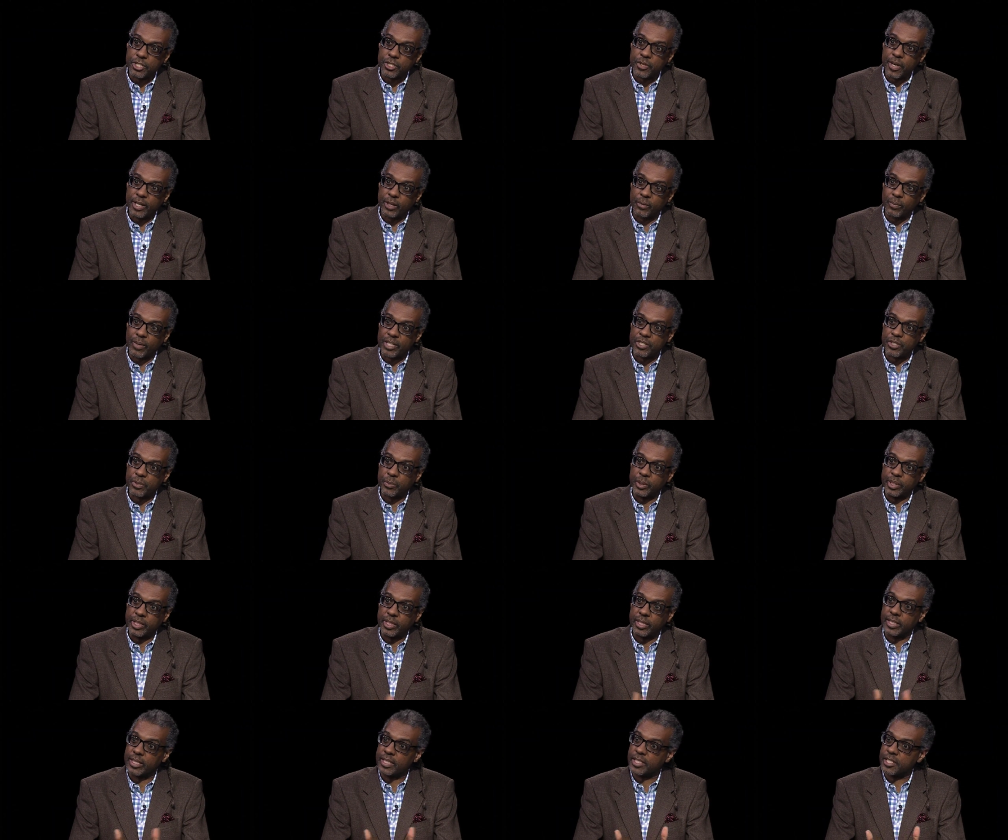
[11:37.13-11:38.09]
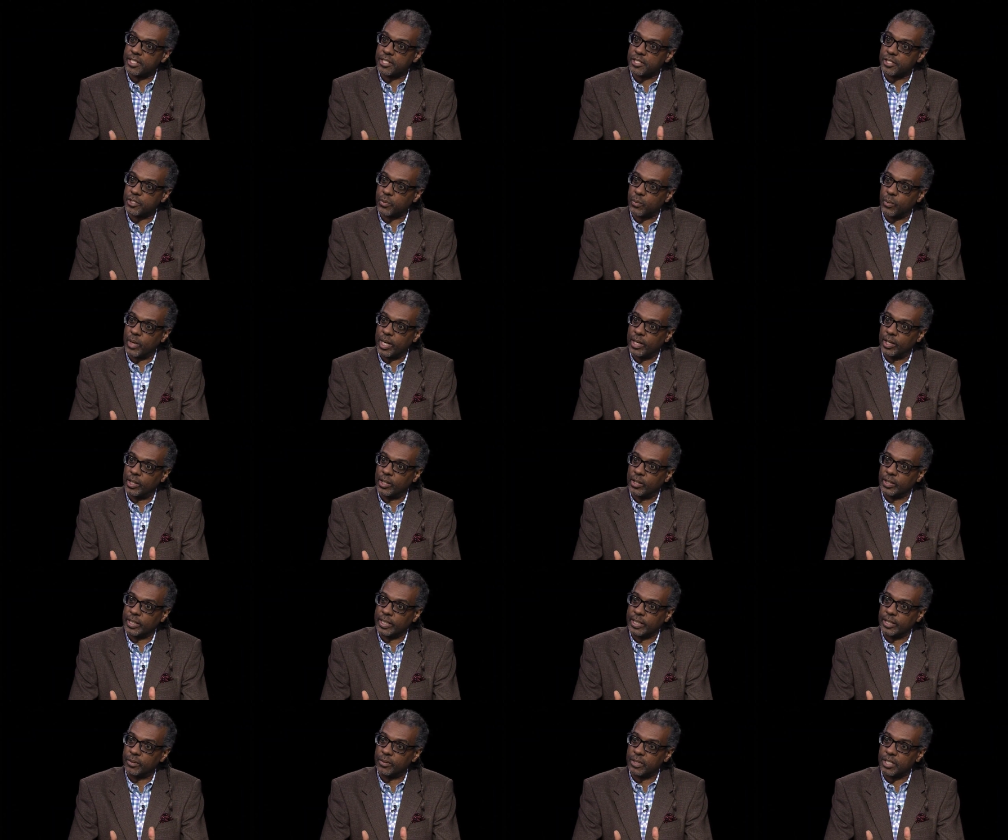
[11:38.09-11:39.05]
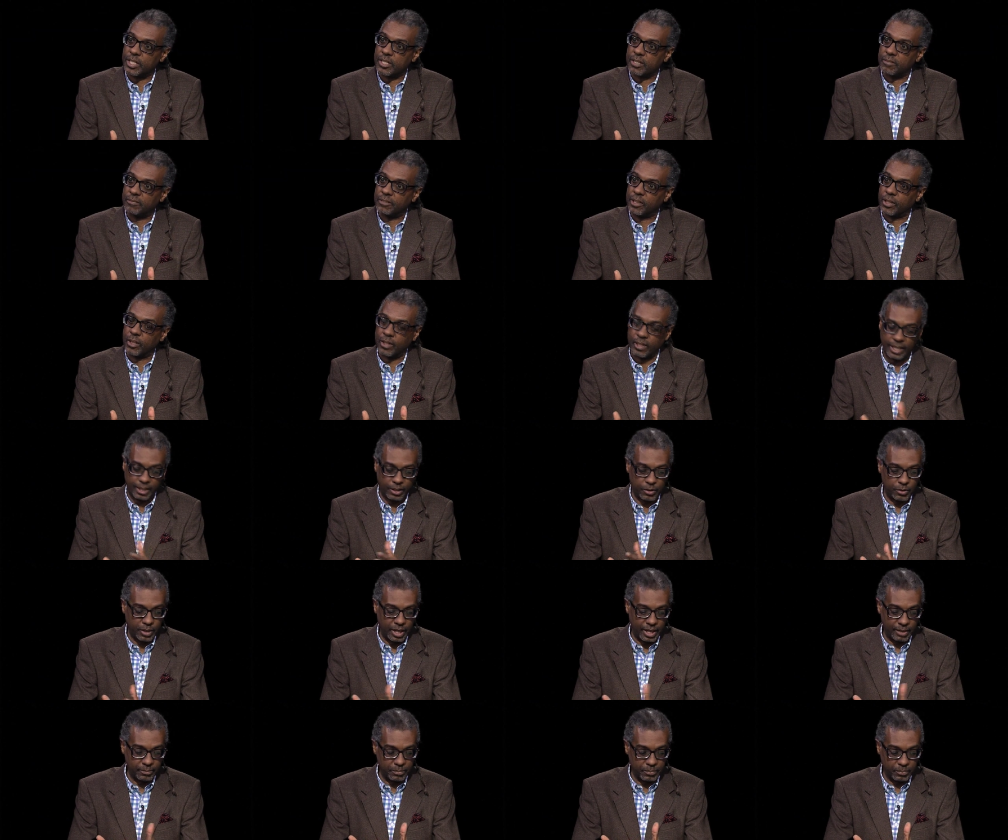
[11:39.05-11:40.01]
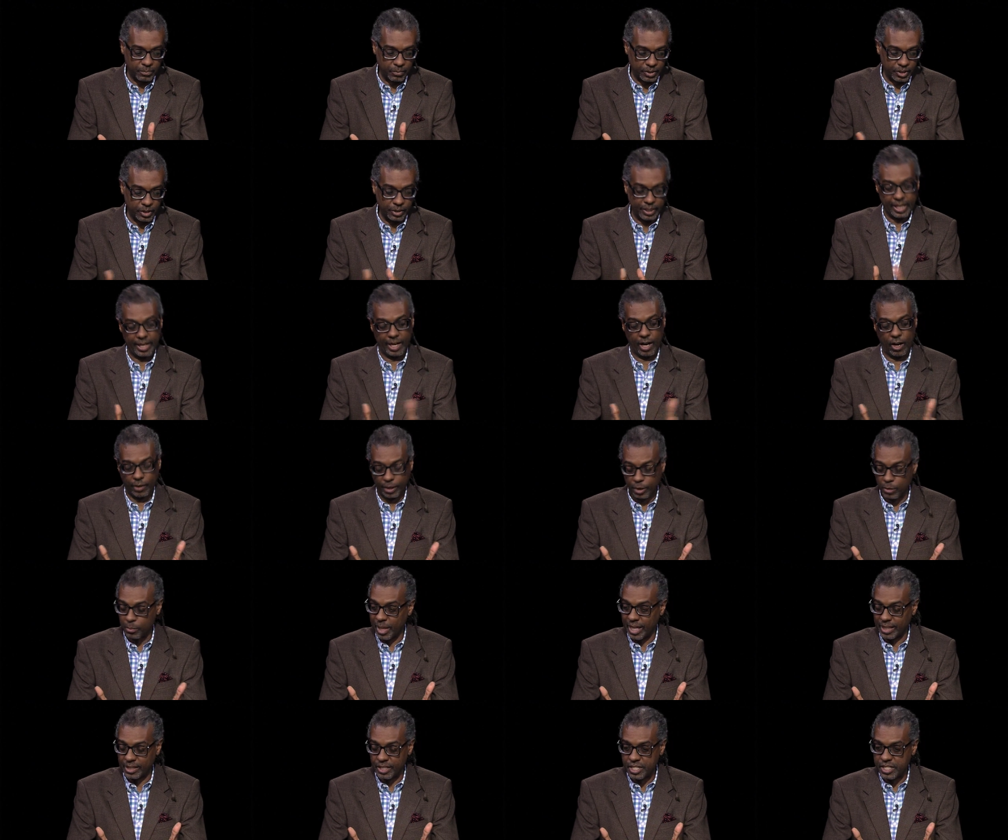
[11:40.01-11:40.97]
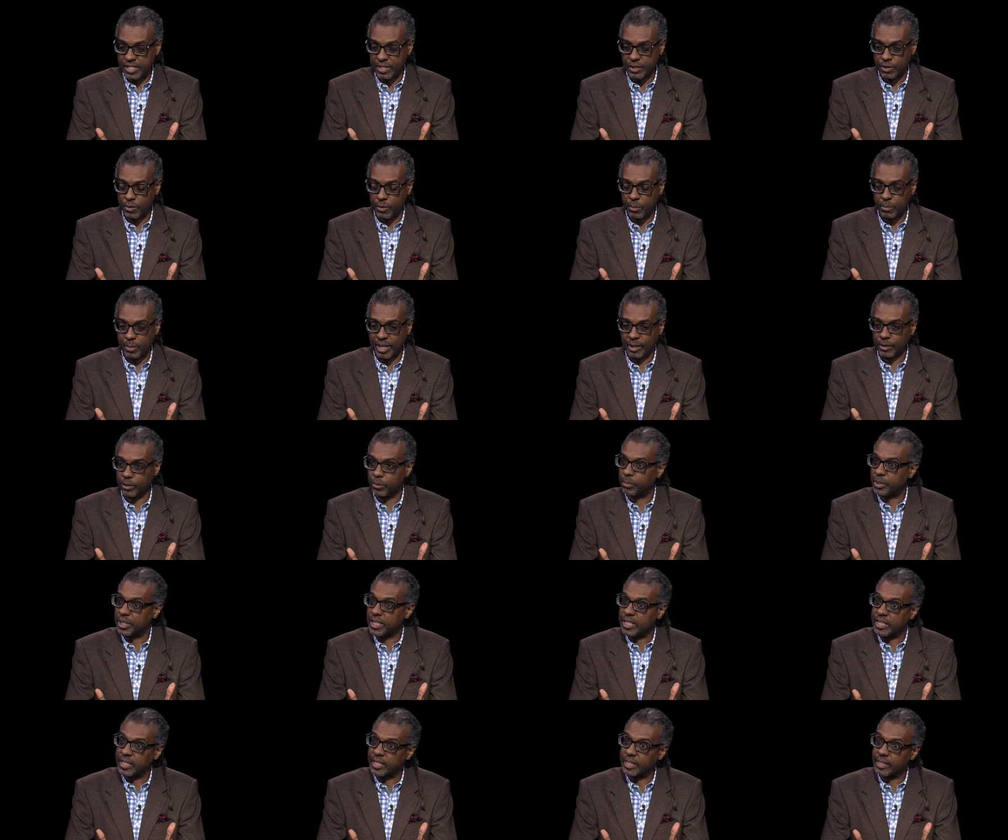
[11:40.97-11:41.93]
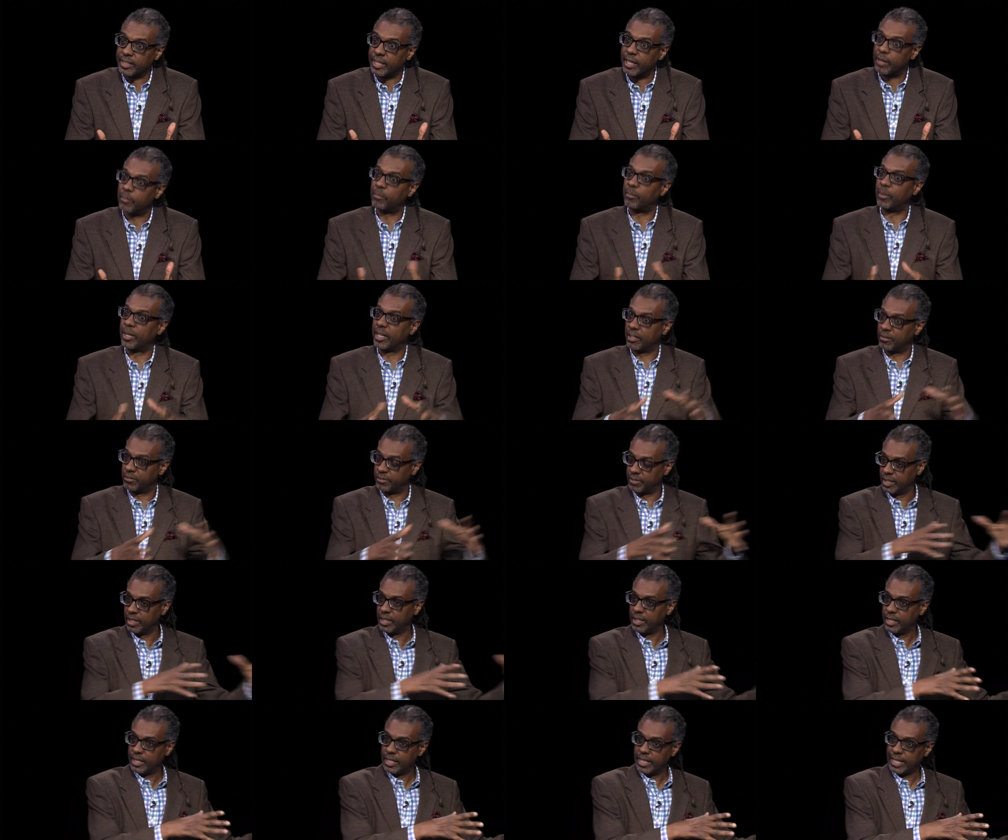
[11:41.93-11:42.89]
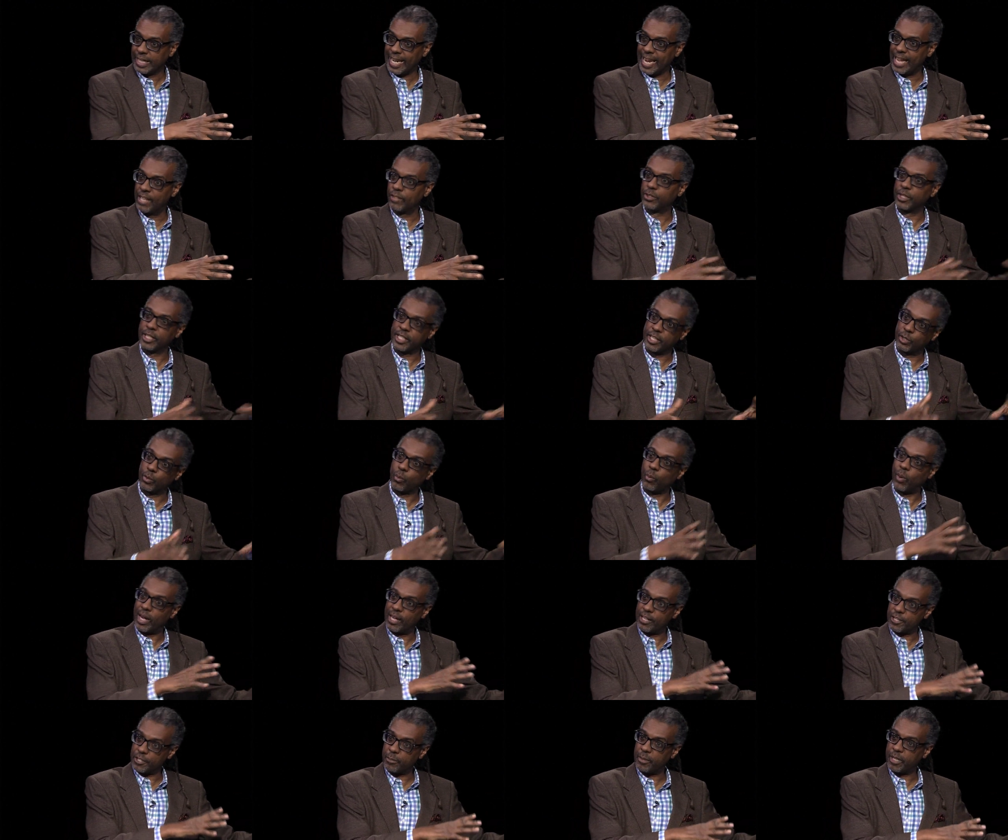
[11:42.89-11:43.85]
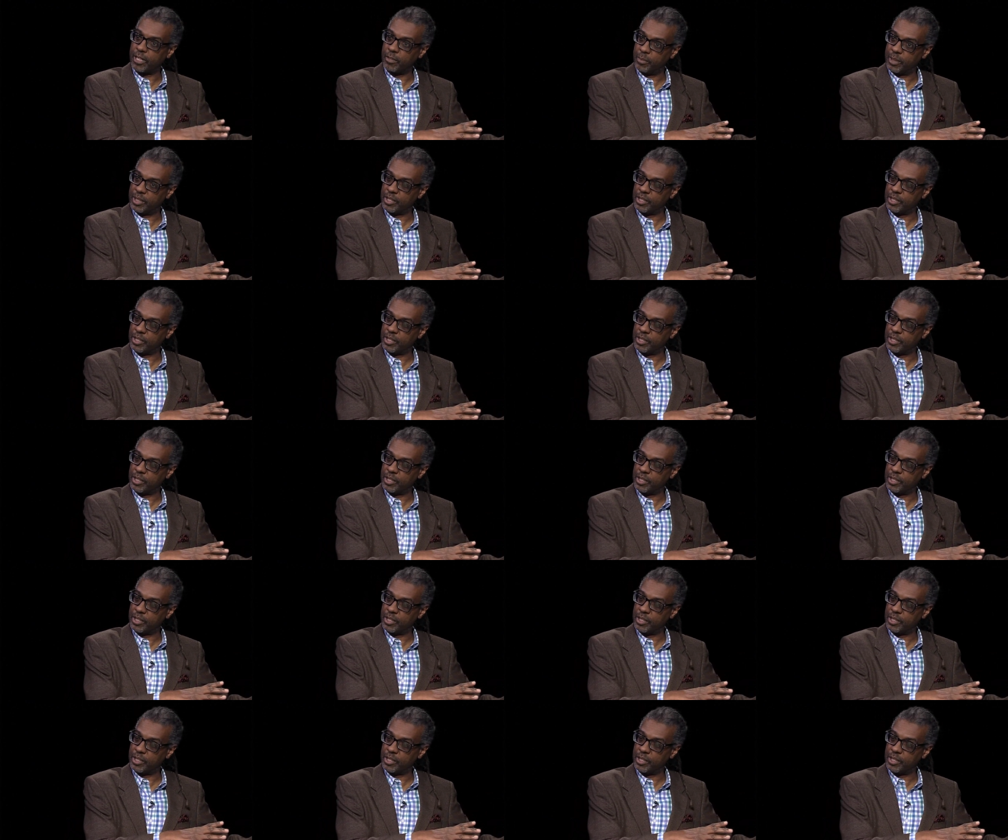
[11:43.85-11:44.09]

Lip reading: is trying to wrestle with this as well. You know, it's difficult. You can harken back to Senator Michael Padilla, and that may have, calendar year-wise, may have